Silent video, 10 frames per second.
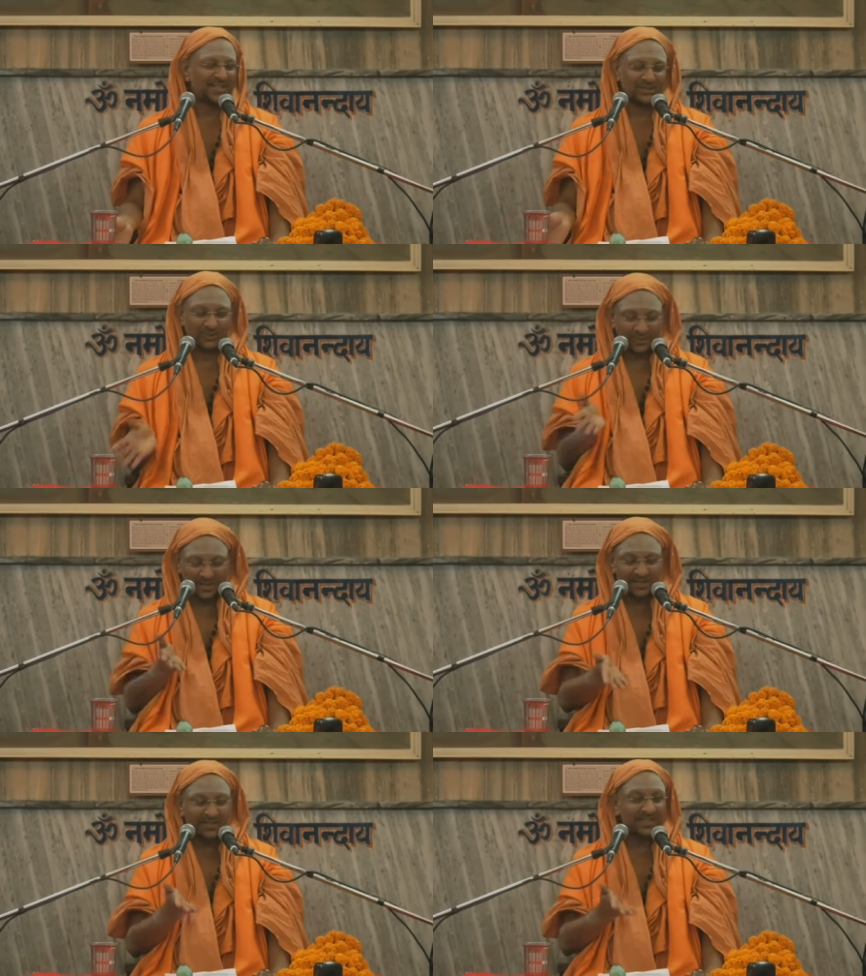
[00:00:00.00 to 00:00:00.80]
So,
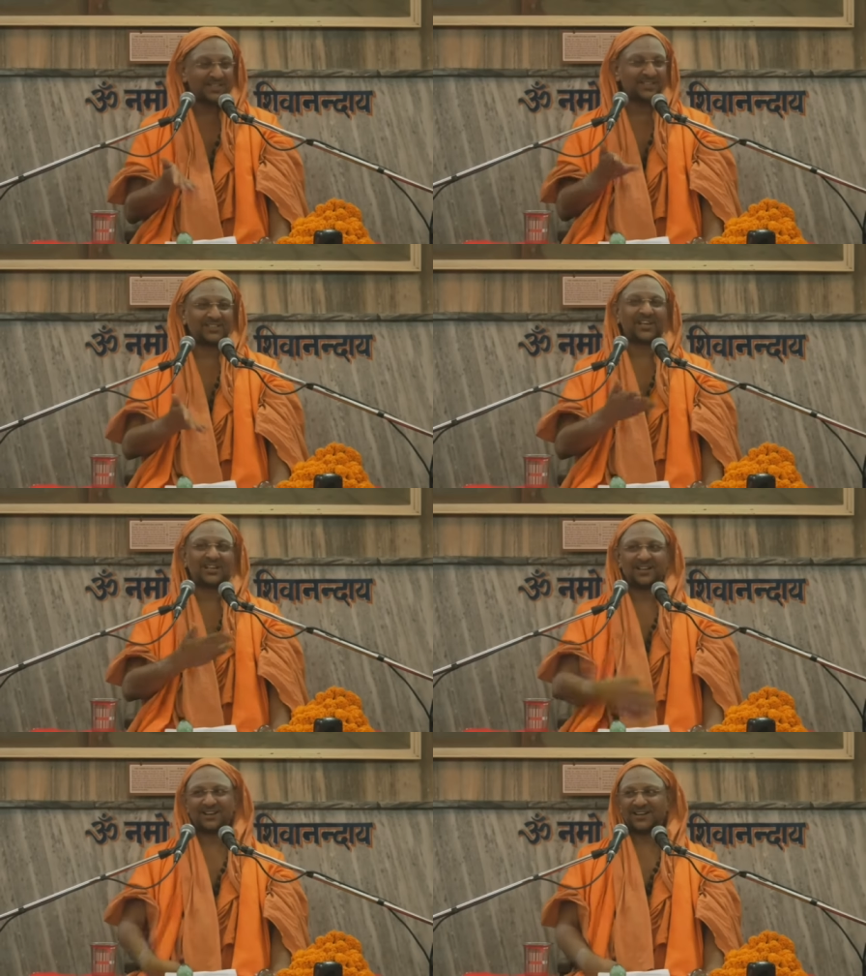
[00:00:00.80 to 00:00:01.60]
here this
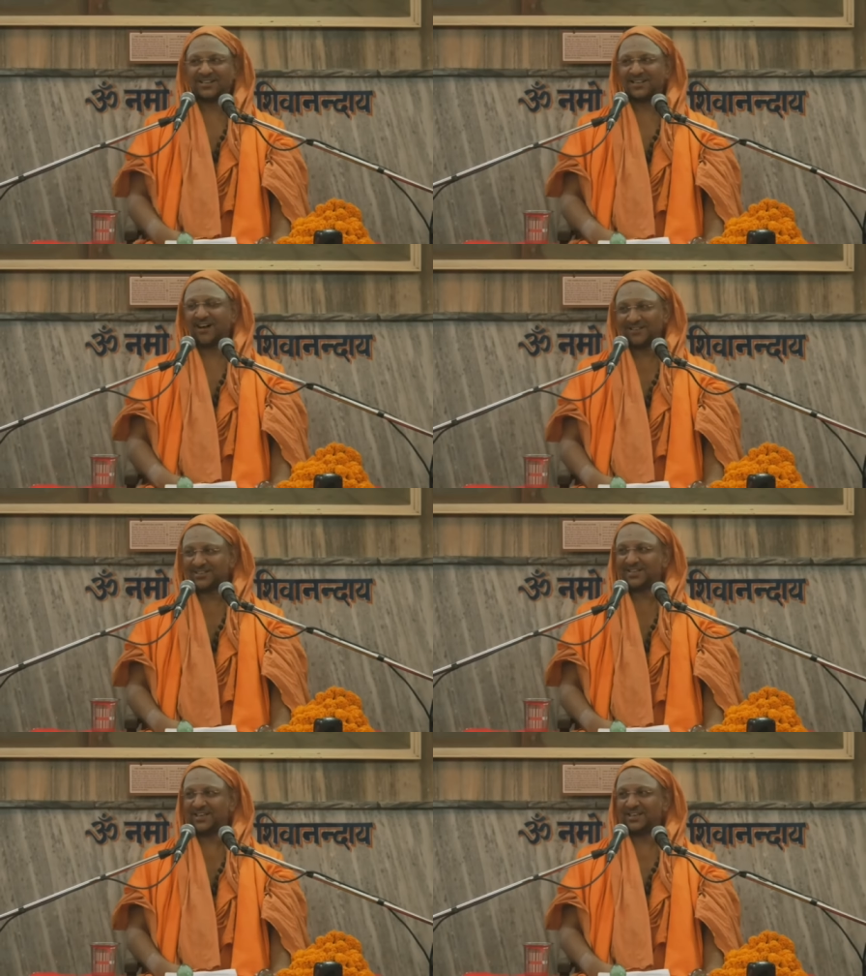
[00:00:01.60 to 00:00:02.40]
Chandala is
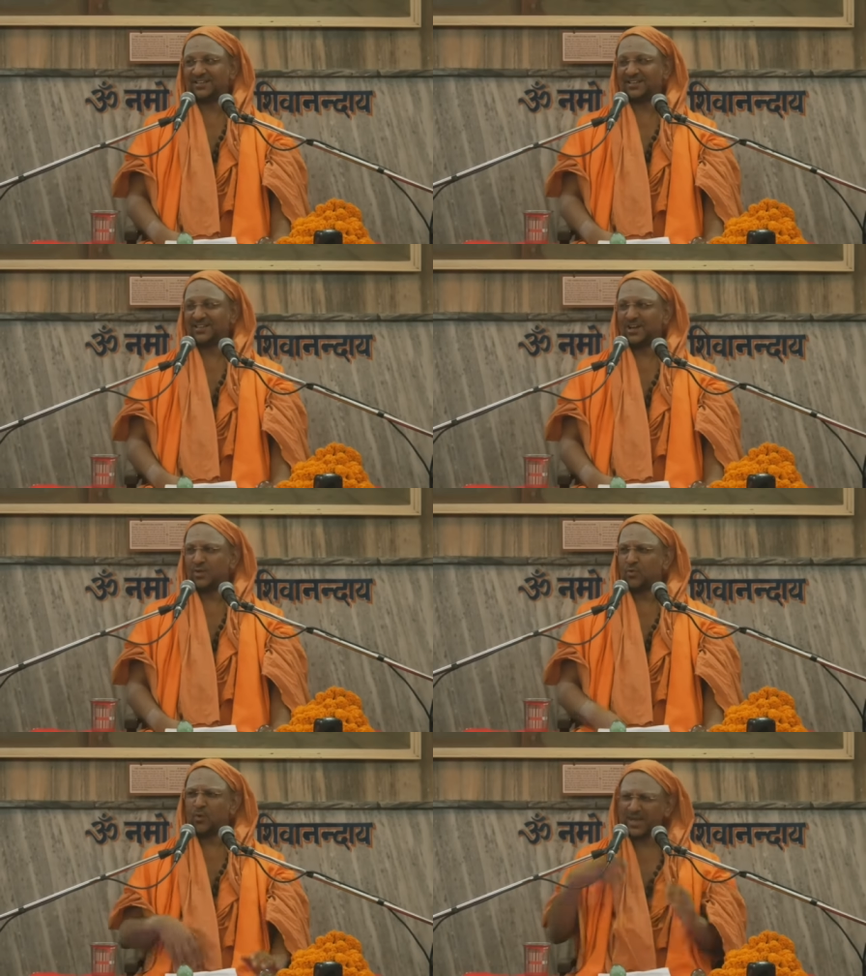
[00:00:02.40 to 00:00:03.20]
asking
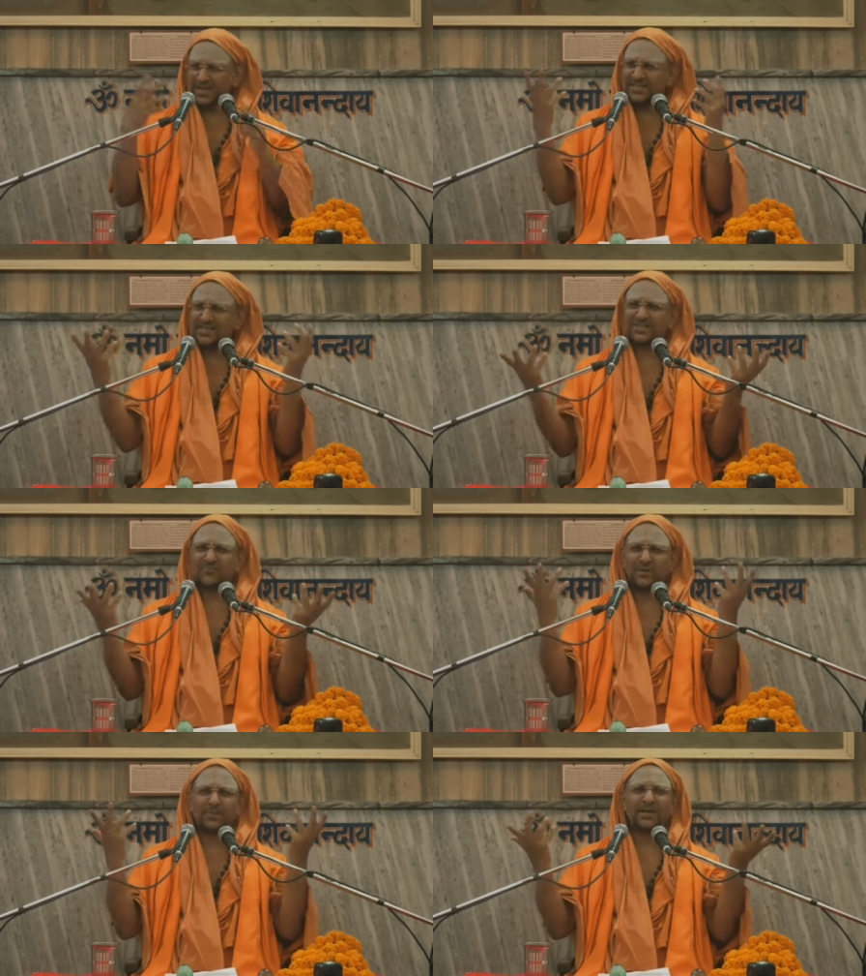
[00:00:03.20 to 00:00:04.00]
why this
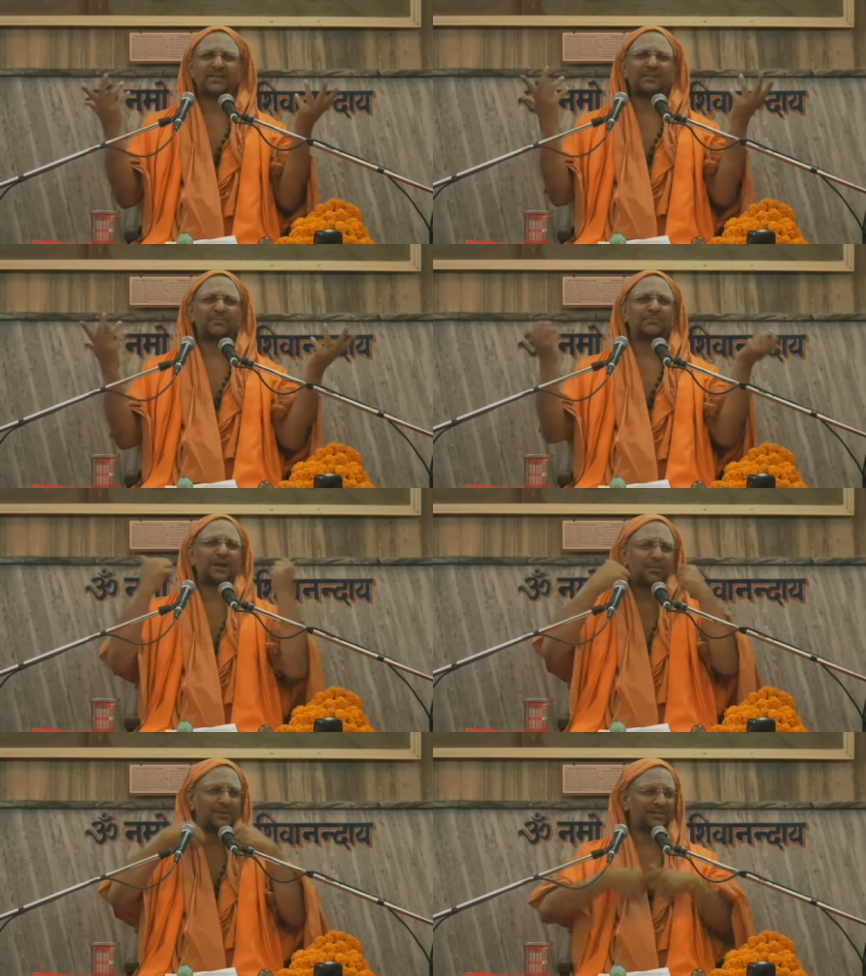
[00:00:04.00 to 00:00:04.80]
Vibheda
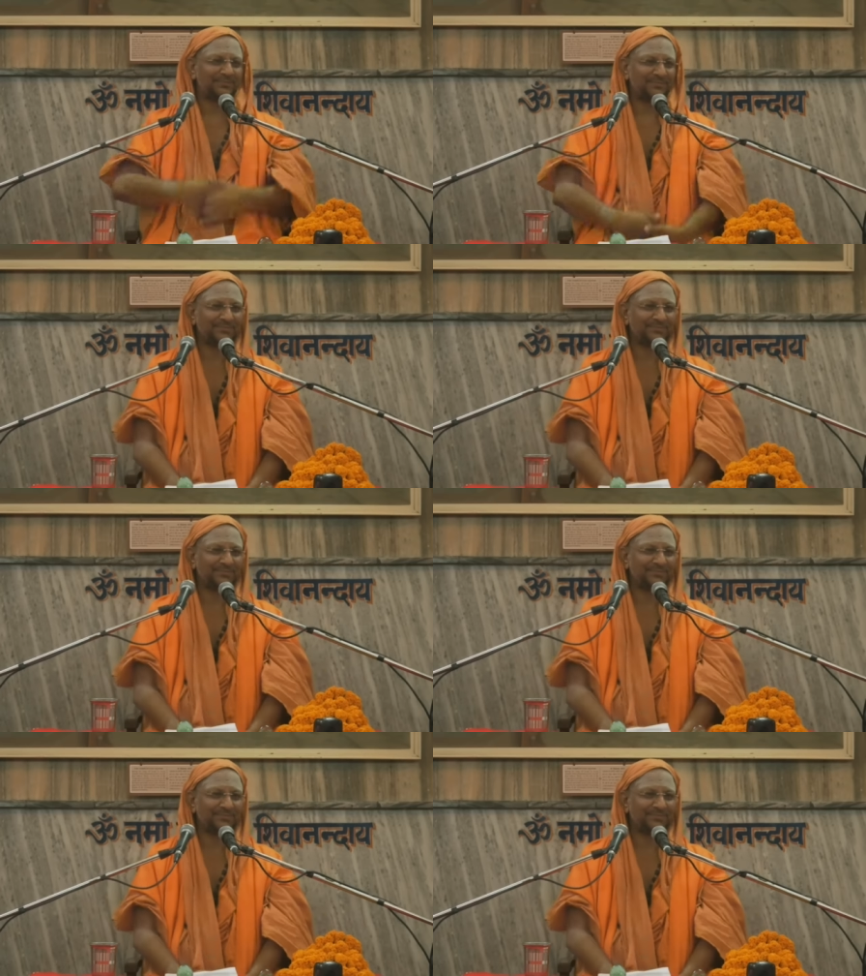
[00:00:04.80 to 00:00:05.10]
Brahma,